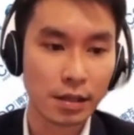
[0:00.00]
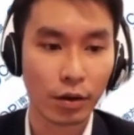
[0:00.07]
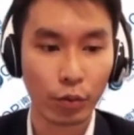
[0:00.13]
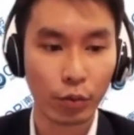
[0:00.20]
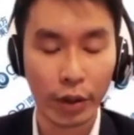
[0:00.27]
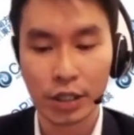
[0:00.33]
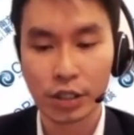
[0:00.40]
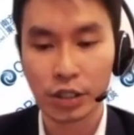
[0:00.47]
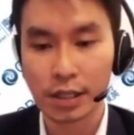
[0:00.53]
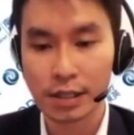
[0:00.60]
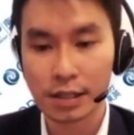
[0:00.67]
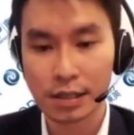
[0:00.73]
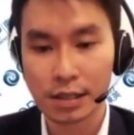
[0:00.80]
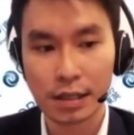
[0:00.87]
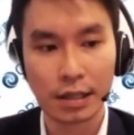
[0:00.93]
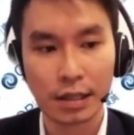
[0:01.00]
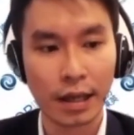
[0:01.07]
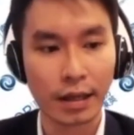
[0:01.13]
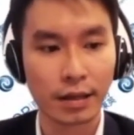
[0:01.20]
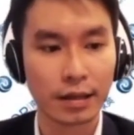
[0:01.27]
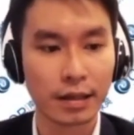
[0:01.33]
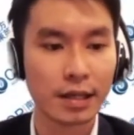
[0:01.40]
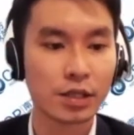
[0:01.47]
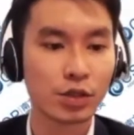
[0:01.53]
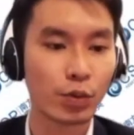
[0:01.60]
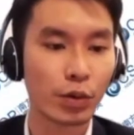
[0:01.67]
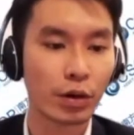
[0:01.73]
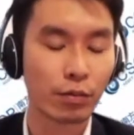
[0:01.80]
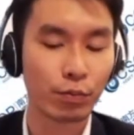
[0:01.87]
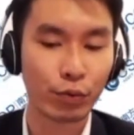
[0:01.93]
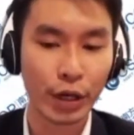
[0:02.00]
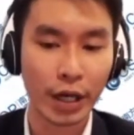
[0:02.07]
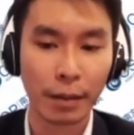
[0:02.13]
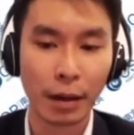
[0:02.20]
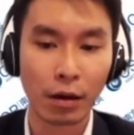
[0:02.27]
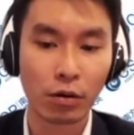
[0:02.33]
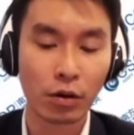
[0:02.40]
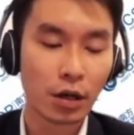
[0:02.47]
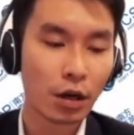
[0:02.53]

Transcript: we actually see that this will bring about